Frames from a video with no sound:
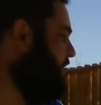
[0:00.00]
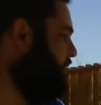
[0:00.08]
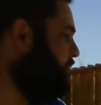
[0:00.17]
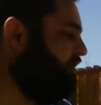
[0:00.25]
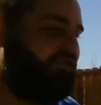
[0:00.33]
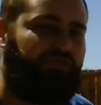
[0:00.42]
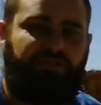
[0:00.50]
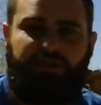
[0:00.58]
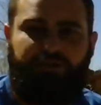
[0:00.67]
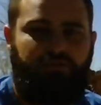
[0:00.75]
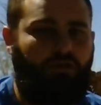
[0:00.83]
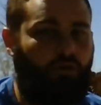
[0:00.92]
We just
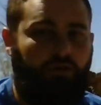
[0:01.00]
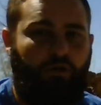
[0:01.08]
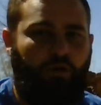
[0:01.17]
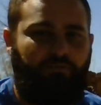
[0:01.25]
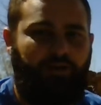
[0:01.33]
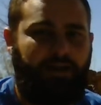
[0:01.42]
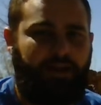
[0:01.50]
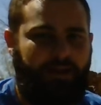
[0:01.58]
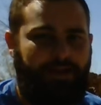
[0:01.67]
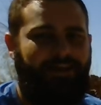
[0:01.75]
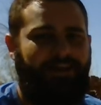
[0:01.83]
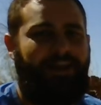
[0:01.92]
don't know of any
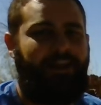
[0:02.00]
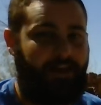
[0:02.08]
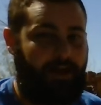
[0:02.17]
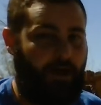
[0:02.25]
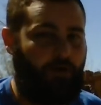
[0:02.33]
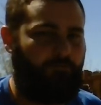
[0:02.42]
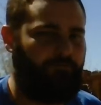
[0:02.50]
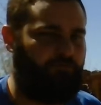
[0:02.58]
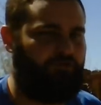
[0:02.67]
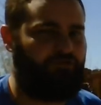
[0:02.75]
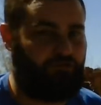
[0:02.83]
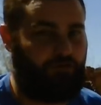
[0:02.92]
now for
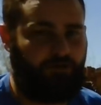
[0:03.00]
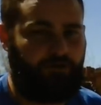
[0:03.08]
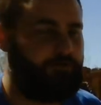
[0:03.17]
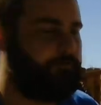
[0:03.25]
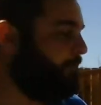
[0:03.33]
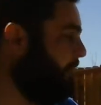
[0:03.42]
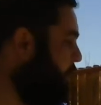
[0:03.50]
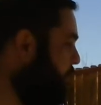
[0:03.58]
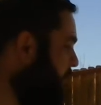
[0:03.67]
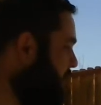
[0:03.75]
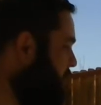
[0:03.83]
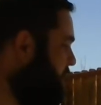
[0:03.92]
sure.
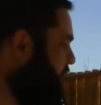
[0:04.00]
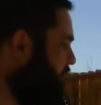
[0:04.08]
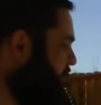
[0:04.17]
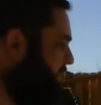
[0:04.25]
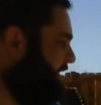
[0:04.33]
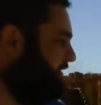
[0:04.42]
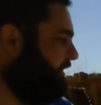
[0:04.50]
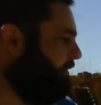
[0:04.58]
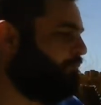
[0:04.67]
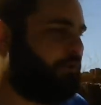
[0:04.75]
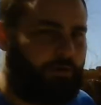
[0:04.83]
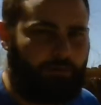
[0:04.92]
Okay, so that's an
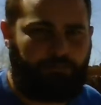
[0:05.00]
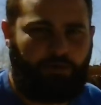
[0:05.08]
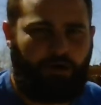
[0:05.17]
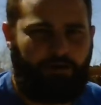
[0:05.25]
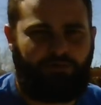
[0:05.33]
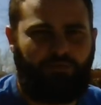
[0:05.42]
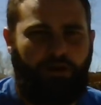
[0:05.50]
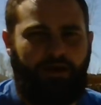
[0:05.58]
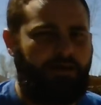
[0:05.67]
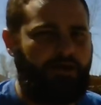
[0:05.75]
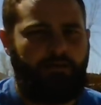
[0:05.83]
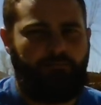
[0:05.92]
important part. That's
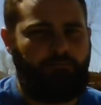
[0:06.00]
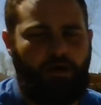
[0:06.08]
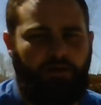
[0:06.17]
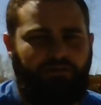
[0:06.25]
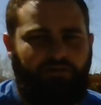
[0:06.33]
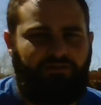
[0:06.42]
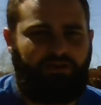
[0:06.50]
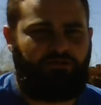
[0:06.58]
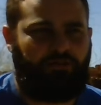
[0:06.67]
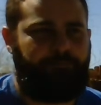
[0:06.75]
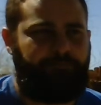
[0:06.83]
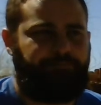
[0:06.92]
why Mars is such
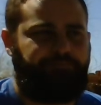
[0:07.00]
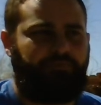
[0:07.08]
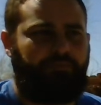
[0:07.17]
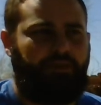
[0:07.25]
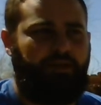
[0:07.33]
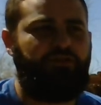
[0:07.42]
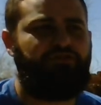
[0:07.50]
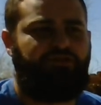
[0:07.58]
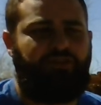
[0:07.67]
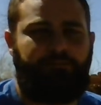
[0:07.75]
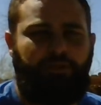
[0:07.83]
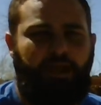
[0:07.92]
a
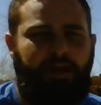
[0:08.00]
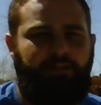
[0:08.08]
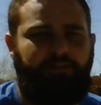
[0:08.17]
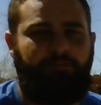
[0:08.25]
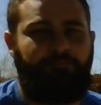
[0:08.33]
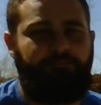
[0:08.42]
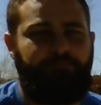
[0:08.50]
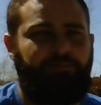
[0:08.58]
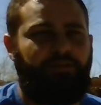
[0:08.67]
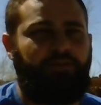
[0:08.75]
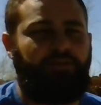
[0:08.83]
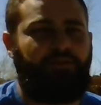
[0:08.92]
interesting planet
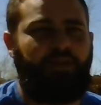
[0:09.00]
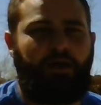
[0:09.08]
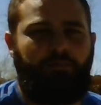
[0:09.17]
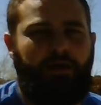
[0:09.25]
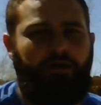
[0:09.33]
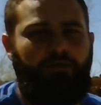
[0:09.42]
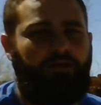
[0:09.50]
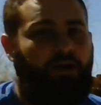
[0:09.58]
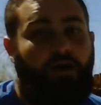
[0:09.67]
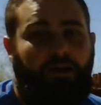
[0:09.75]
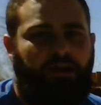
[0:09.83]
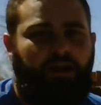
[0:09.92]
to think about
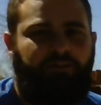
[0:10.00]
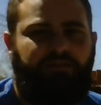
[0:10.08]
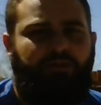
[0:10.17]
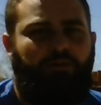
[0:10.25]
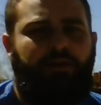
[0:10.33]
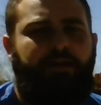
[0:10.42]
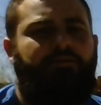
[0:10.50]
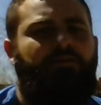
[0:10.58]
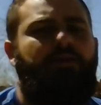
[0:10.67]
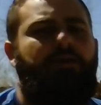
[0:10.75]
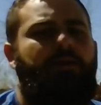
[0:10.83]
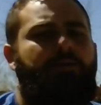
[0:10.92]
colonizing or
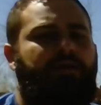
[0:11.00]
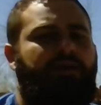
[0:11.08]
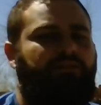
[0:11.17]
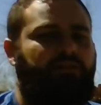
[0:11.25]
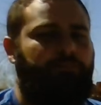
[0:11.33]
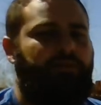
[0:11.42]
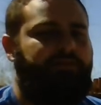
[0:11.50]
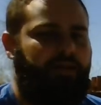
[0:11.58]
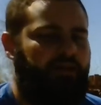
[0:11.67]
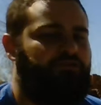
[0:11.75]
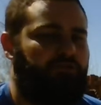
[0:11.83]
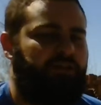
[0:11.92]
whatever, because it
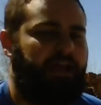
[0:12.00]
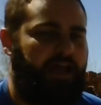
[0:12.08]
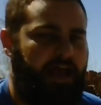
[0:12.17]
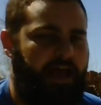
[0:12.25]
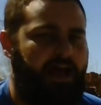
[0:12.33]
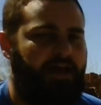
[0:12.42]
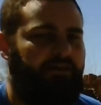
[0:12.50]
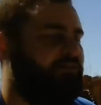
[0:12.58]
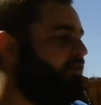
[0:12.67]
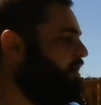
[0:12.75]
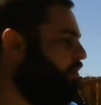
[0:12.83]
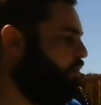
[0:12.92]
potentially has
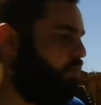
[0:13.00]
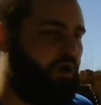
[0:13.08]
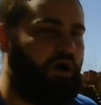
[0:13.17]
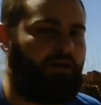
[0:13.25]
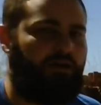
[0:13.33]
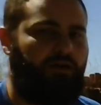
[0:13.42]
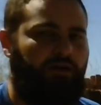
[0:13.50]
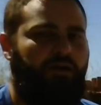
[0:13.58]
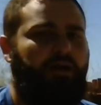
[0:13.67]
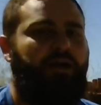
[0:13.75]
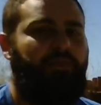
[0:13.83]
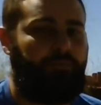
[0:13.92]
water
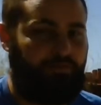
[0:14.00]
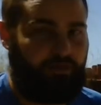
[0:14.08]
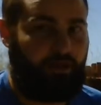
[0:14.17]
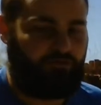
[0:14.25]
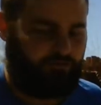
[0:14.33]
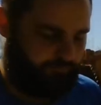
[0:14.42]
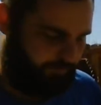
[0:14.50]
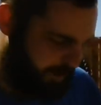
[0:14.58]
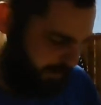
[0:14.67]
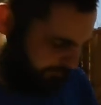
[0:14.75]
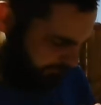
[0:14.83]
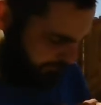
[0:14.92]
and the potential for life.